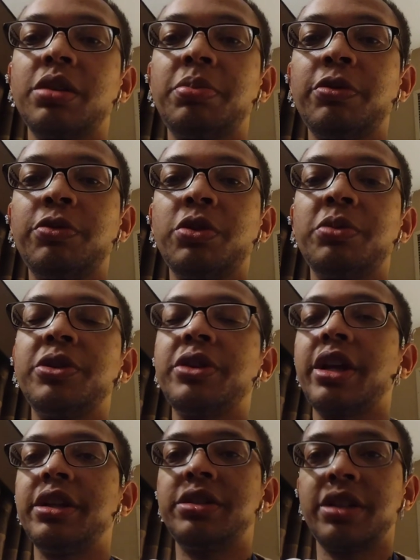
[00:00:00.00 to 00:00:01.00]
the performer
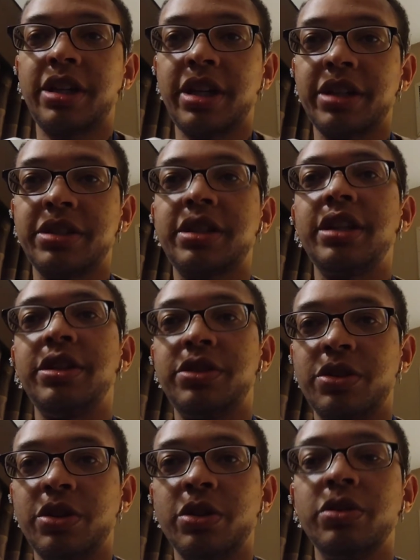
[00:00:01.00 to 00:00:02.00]
that is a guest that
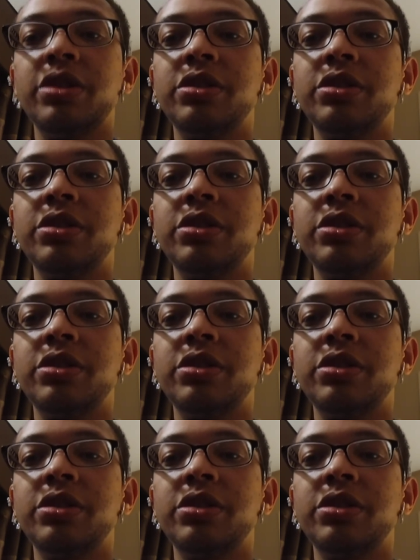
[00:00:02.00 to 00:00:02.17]
needs to know.